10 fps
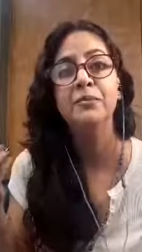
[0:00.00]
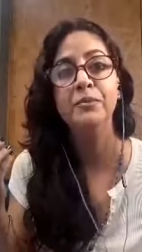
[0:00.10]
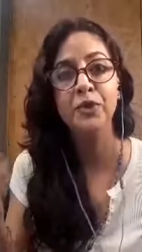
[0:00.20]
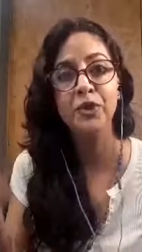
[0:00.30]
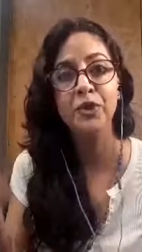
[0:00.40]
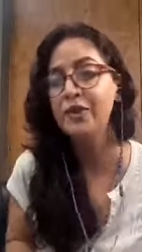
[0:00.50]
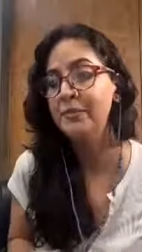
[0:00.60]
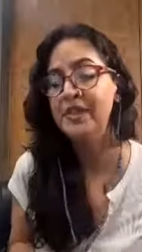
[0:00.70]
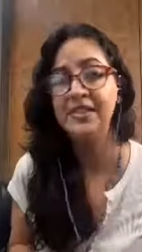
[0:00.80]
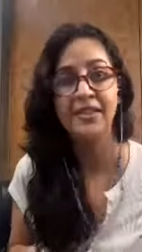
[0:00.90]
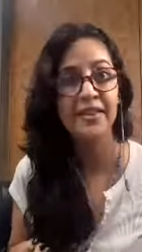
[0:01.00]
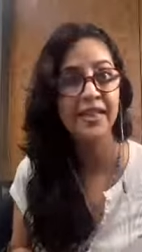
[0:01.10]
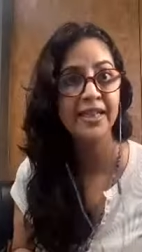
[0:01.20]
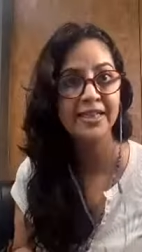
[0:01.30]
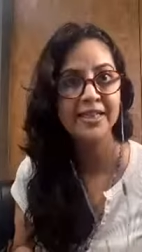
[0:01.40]
beautiful amazing
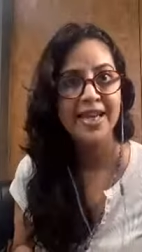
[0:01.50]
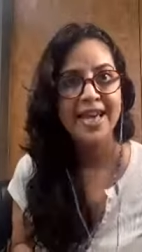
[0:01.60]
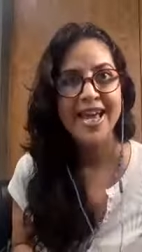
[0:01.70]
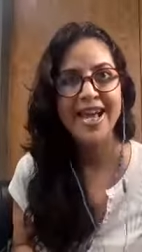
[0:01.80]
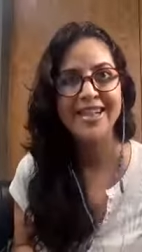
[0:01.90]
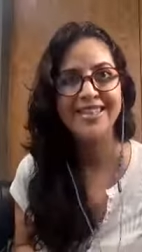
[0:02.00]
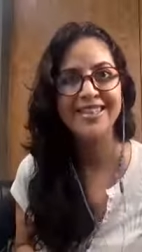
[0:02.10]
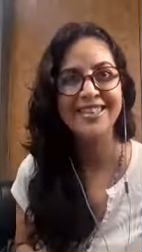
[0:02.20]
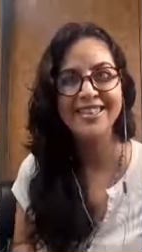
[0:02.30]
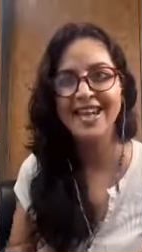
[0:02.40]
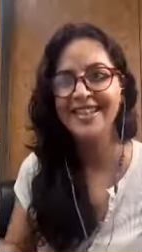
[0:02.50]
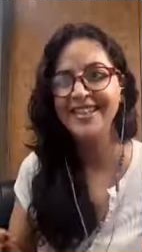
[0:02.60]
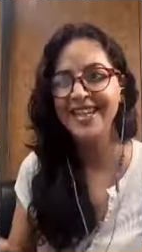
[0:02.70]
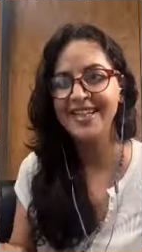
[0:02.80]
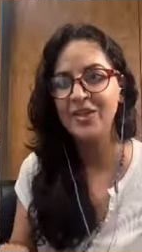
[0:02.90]
things and it's not
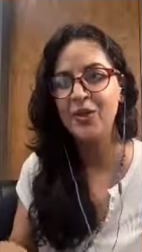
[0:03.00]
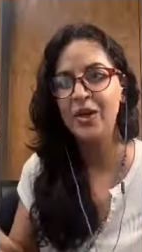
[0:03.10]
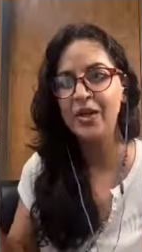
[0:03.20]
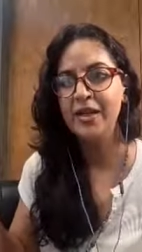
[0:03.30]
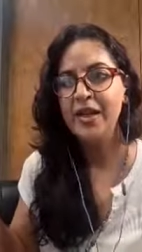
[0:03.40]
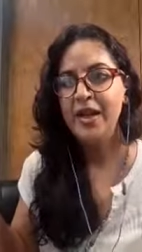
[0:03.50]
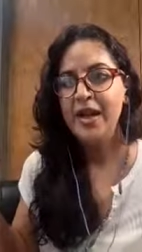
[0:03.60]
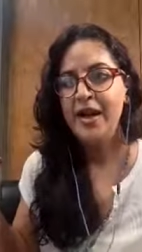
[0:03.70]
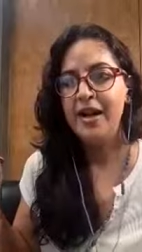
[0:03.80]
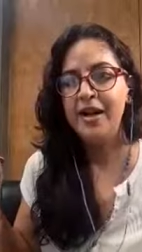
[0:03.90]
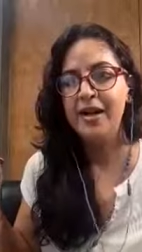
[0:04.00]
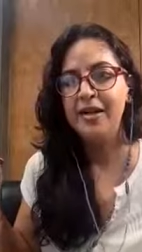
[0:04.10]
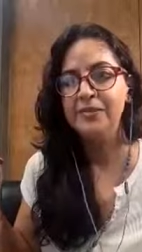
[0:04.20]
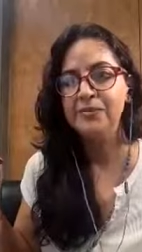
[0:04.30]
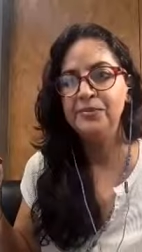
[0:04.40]
that you are
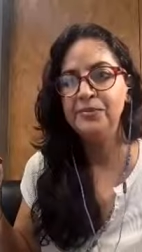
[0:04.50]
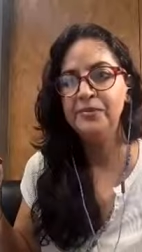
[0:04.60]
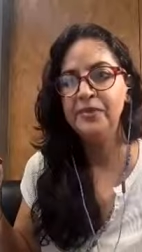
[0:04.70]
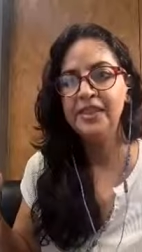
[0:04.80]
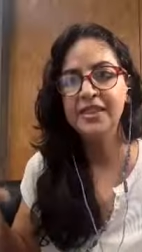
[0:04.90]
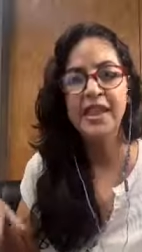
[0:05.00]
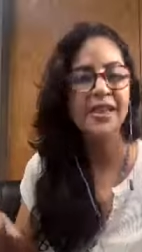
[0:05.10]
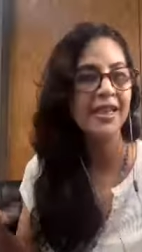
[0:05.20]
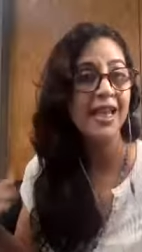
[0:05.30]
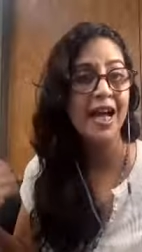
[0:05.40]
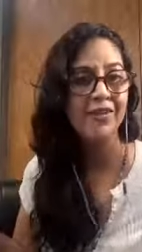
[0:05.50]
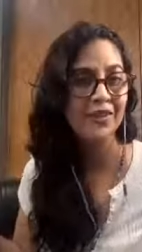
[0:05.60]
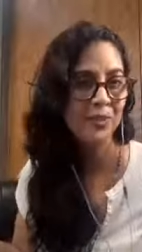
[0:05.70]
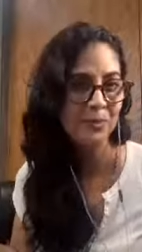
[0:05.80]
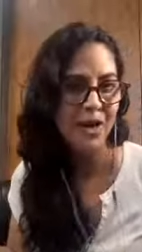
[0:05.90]
um, it's not that life
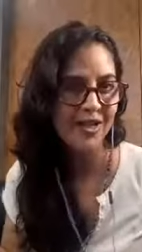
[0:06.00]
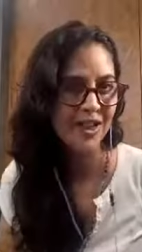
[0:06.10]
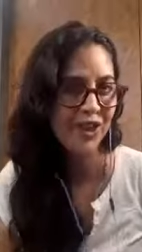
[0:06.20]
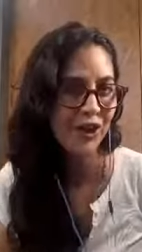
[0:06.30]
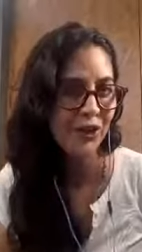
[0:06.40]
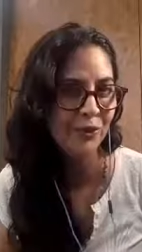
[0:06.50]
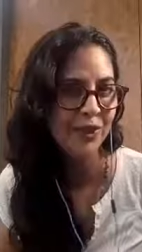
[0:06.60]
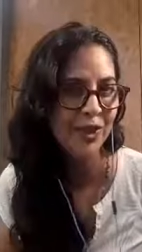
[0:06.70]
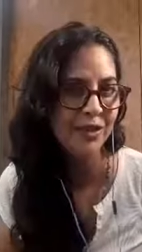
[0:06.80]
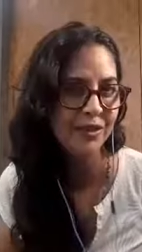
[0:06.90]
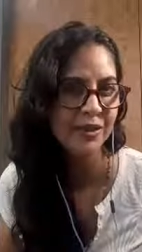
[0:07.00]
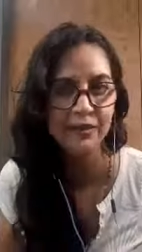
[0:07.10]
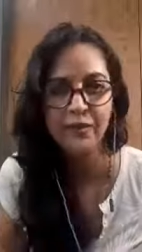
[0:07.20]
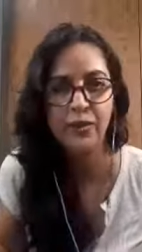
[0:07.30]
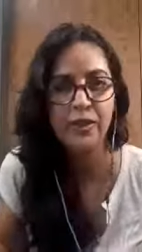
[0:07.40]
is punishing you because
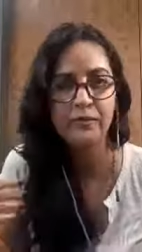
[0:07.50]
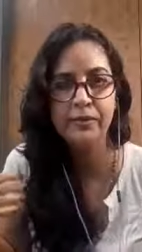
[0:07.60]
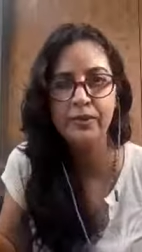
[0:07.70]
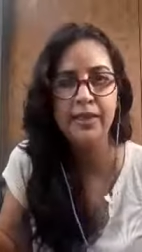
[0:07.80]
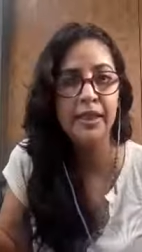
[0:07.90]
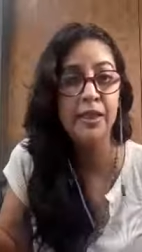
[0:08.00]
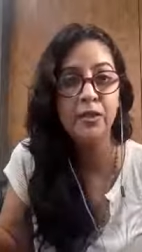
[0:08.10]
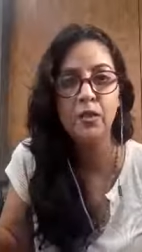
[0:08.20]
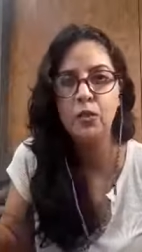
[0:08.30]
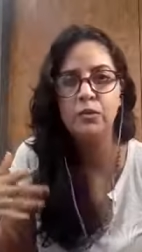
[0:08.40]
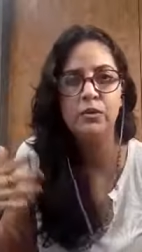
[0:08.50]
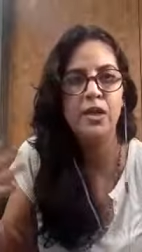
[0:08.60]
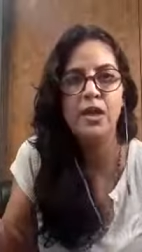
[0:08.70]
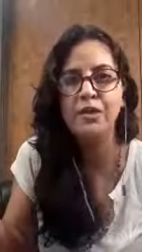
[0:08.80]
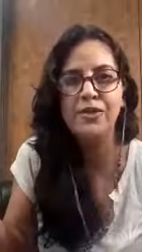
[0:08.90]
of whatever you did or
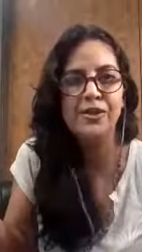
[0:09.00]
no no